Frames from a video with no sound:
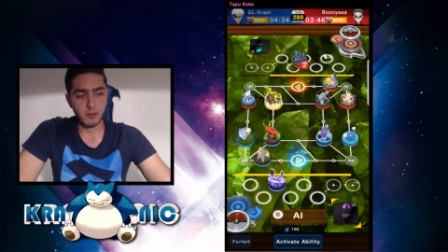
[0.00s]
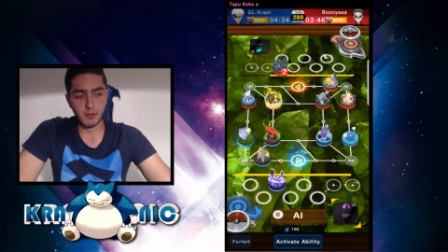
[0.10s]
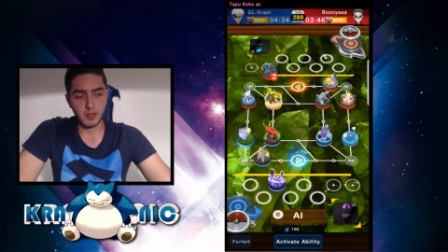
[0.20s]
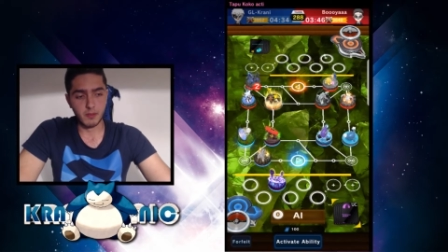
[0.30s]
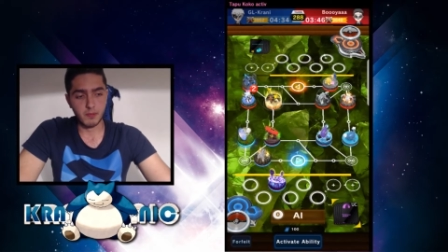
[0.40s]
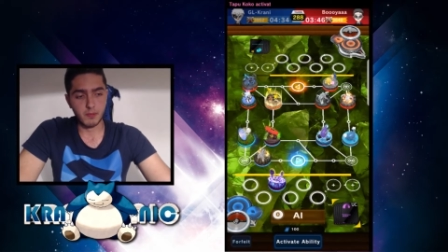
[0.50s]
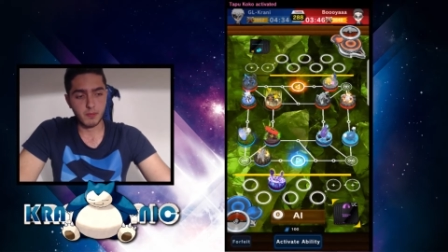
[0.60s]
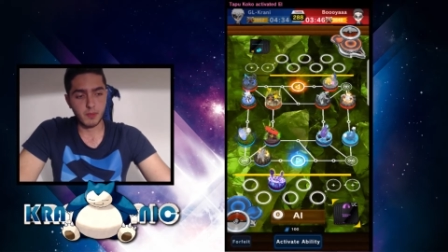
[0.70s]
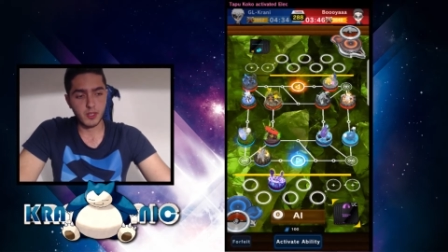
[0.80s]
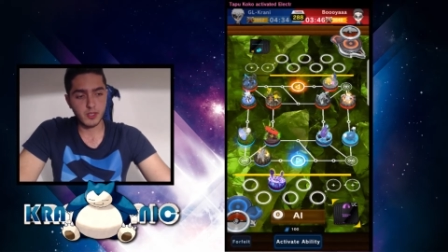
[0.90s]
per
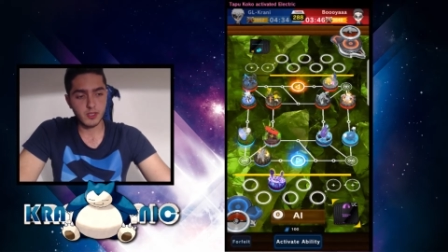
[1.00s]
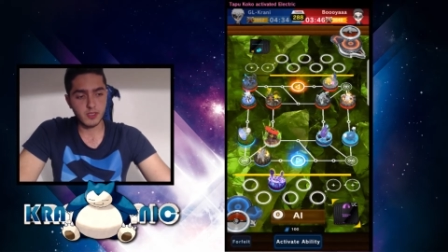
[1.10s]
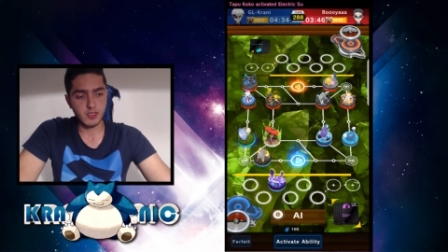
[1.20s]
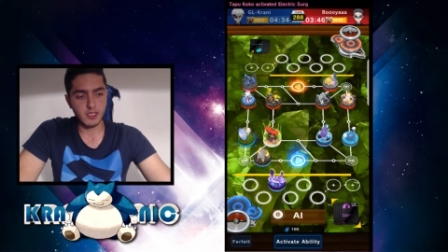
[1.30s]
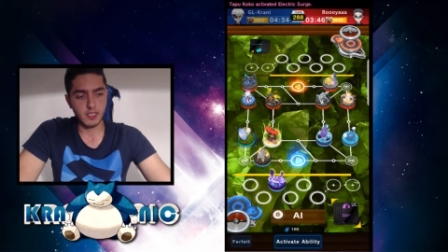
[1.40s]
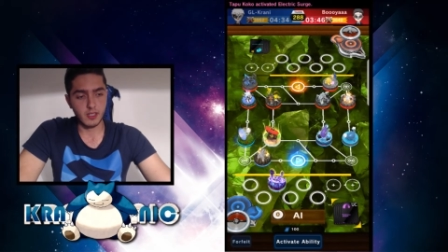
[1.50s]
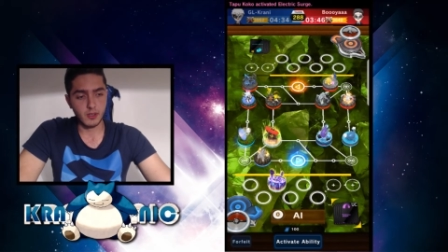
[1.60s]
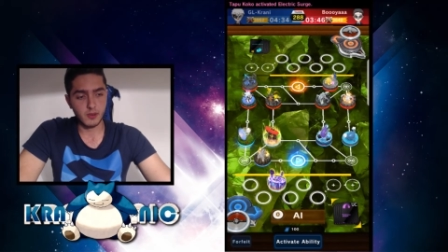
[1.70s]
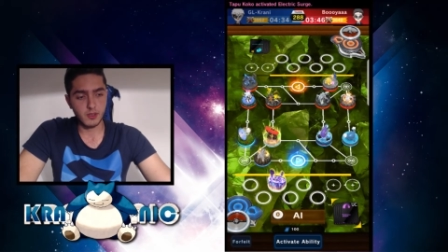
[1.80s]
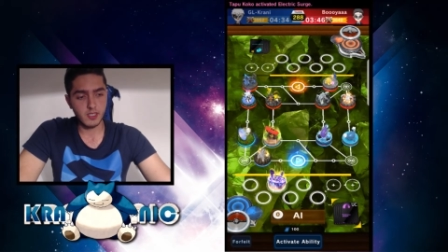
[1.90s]
persons that
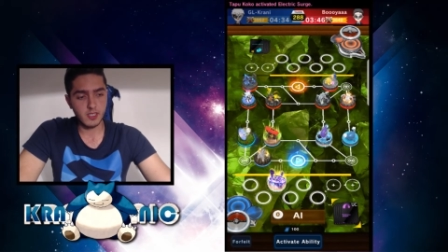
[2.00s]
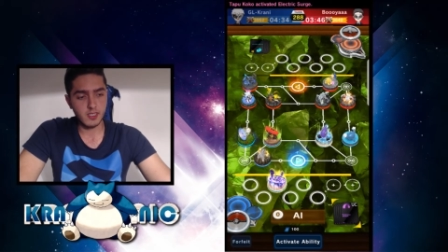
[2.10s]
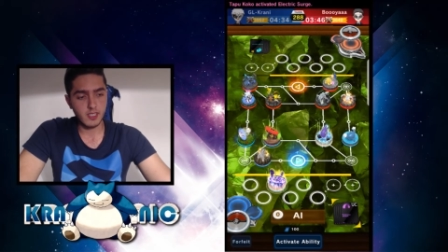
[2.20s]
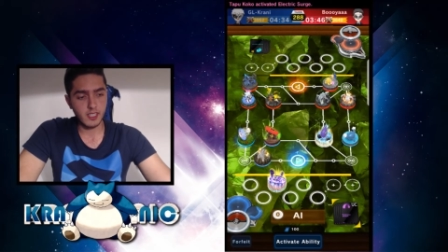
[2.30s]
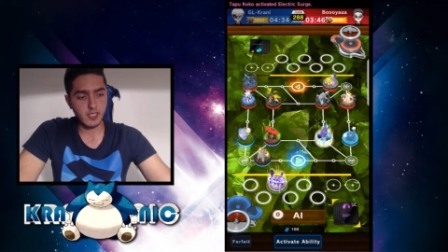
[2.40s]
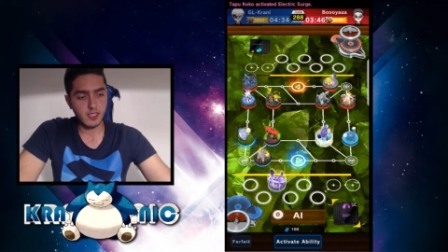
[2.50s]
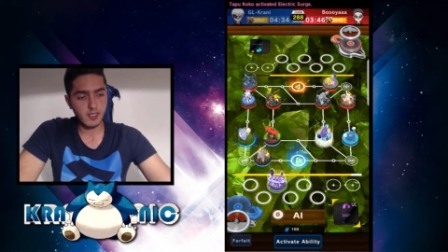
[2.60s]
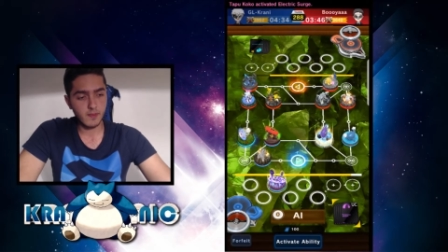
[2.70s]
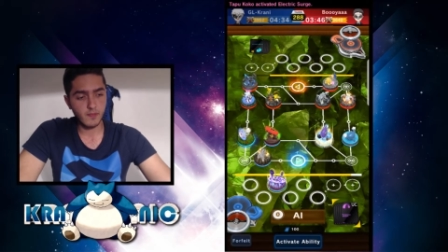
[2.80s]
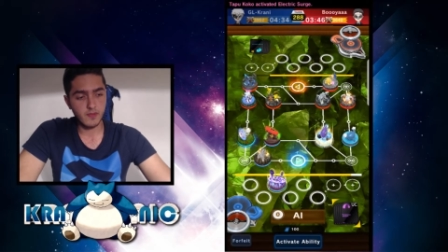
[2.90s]
use this deck,
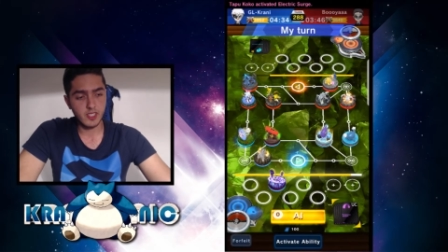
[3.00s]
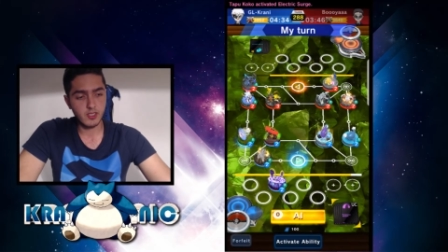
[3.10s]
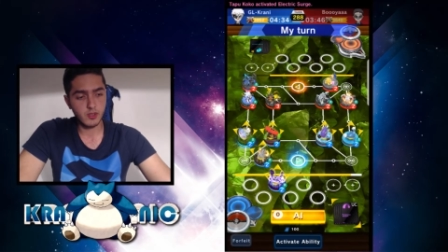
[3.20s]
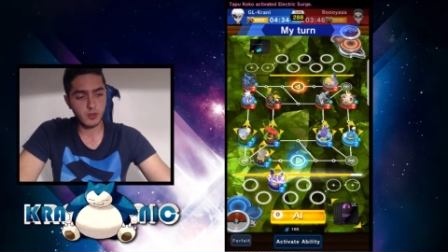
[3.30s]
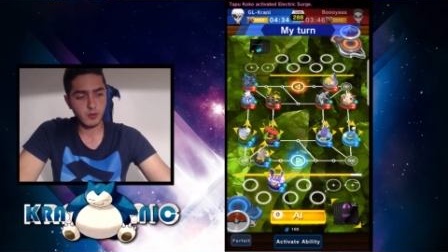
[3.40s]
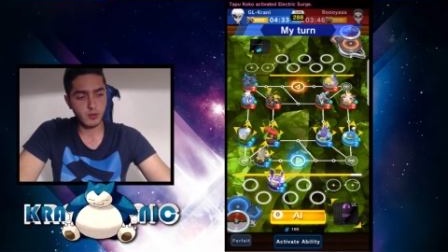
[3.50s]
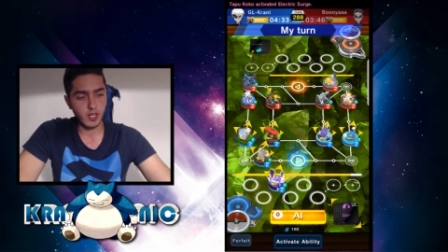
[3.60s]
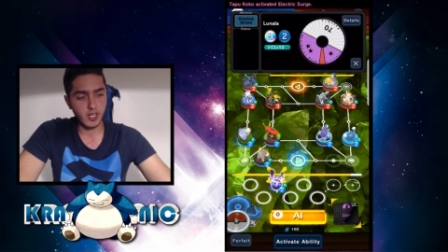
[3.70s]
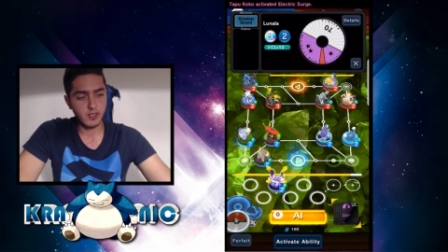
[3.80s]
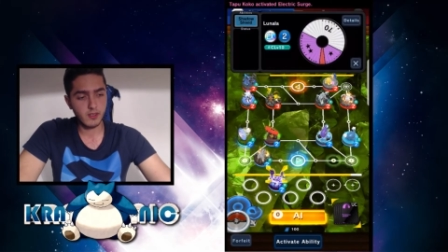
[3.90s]
these two
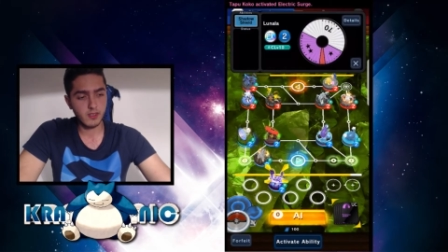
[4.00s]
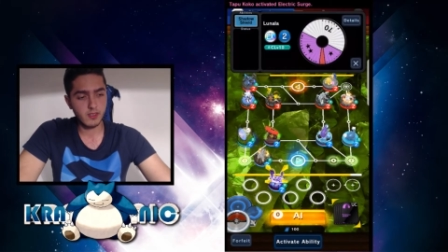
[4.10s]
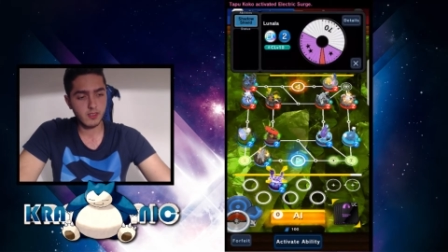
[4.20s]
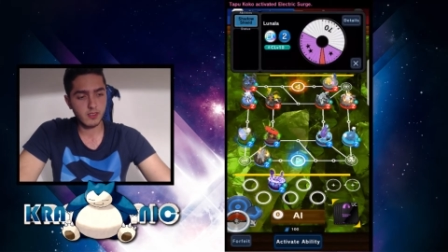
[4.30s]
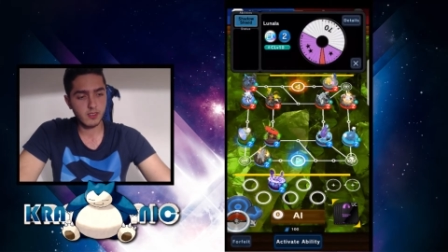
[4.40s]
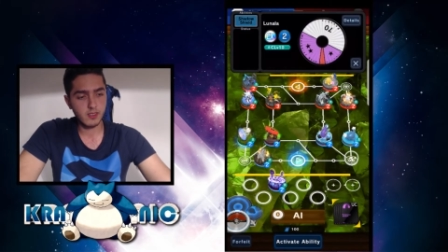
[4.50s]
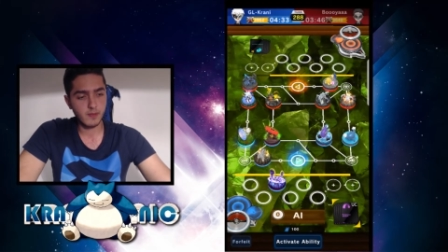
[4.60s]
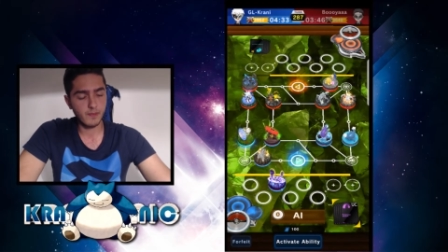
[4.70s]
dragons,